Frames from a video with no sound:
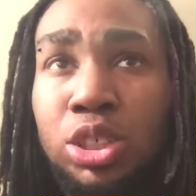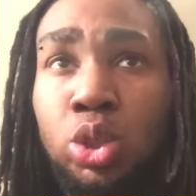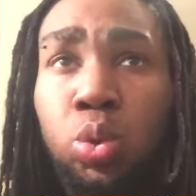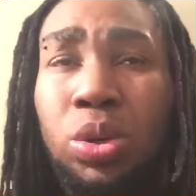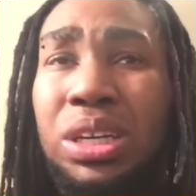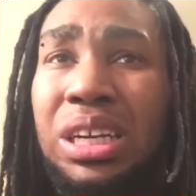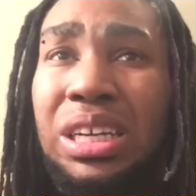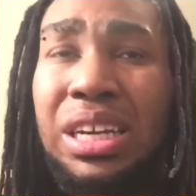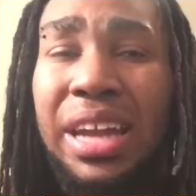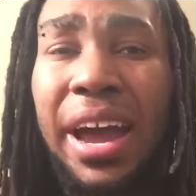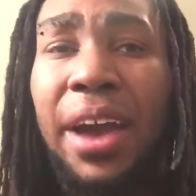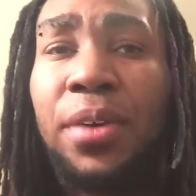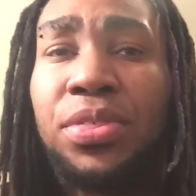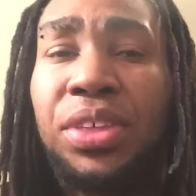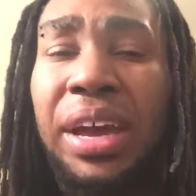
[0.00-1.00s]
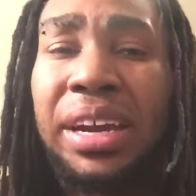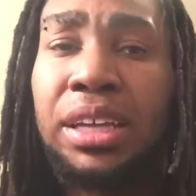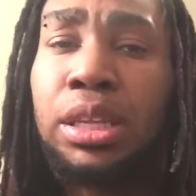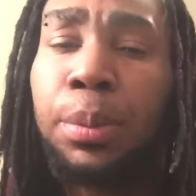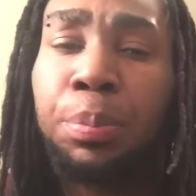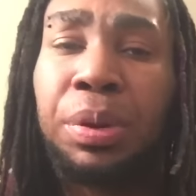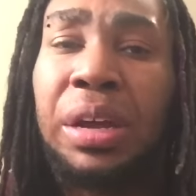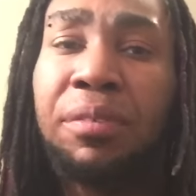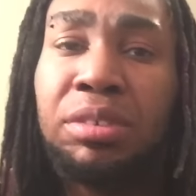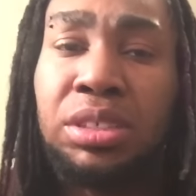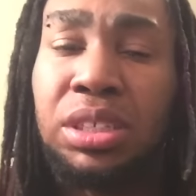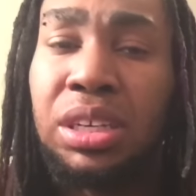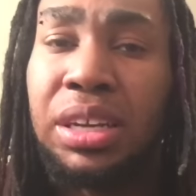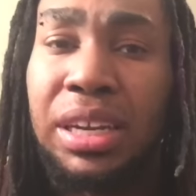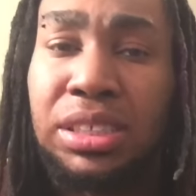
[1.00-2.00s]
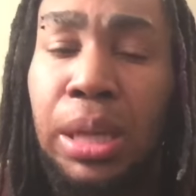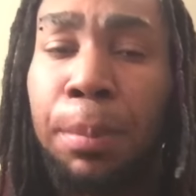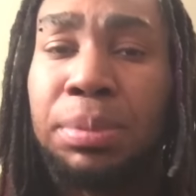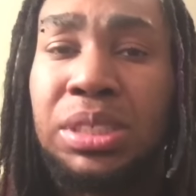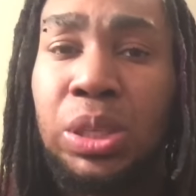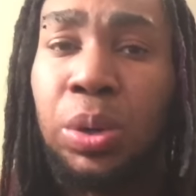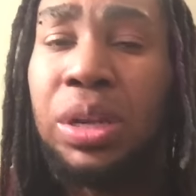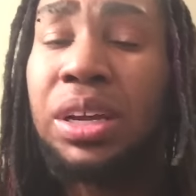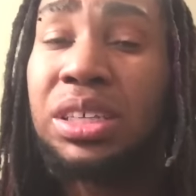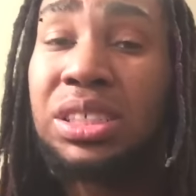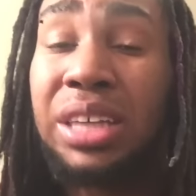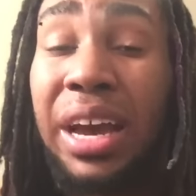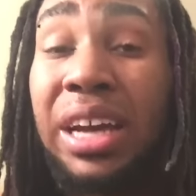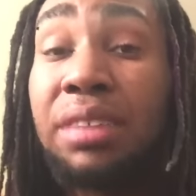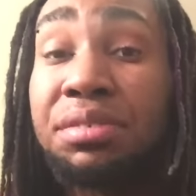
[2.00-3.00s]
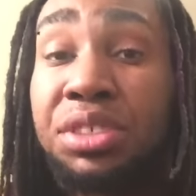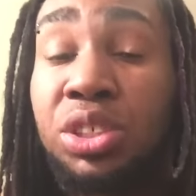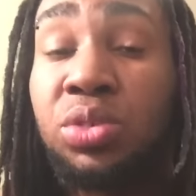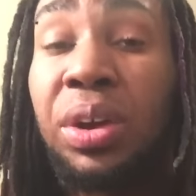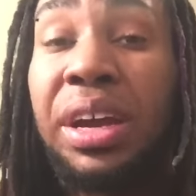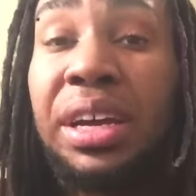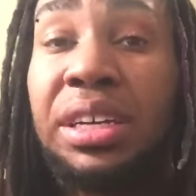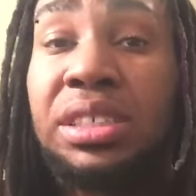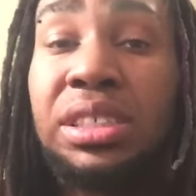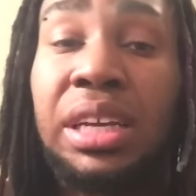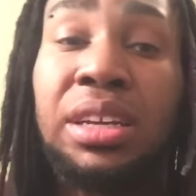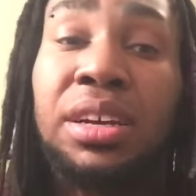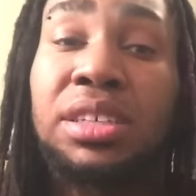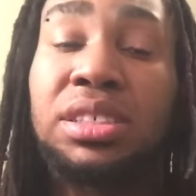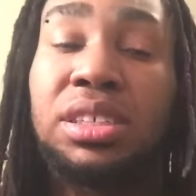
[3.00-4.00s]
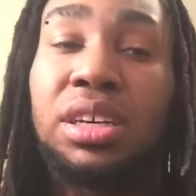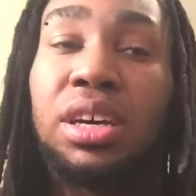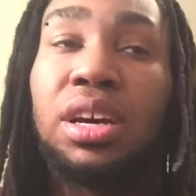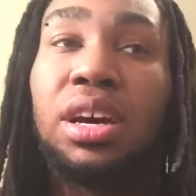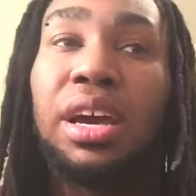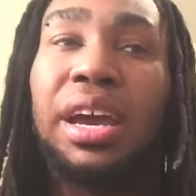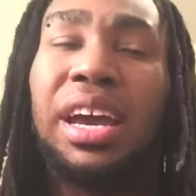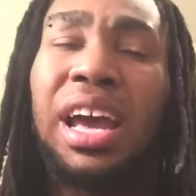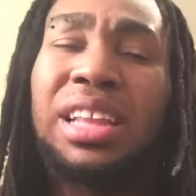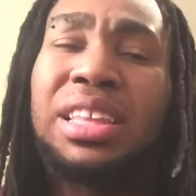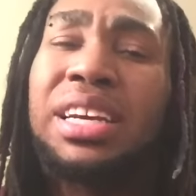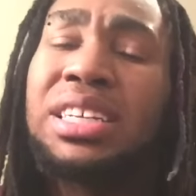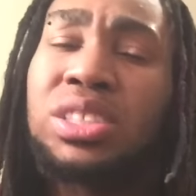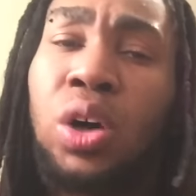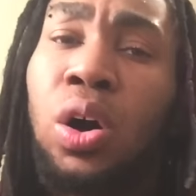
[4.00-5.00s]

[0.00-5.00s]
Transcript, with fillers: 29th. And in the preview to the next episode, it looks kind of strange. It looks, I think it's